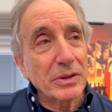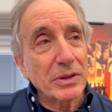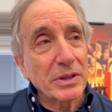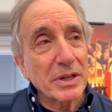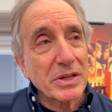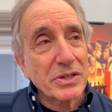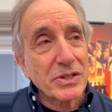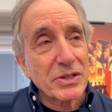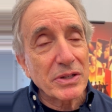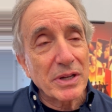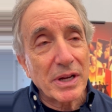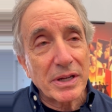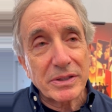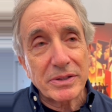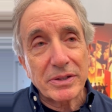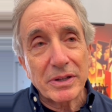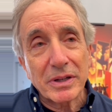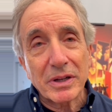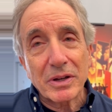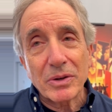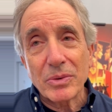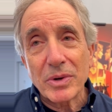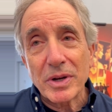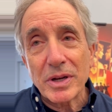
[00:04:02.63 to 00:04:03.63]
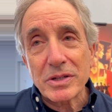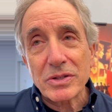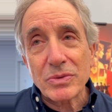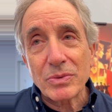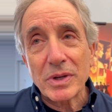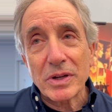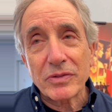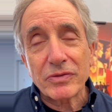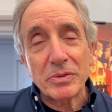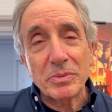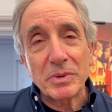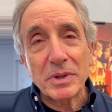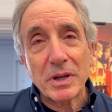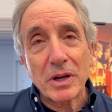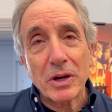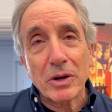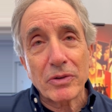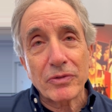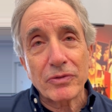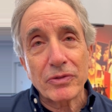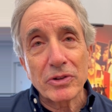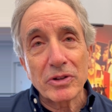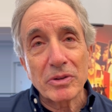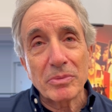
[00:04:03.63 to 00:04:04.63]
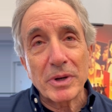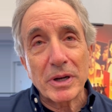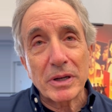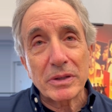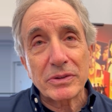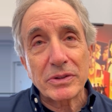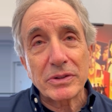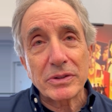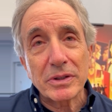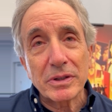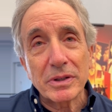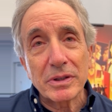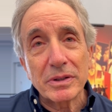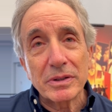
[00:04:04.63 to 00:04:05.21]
lesson I take away is we have to be careful about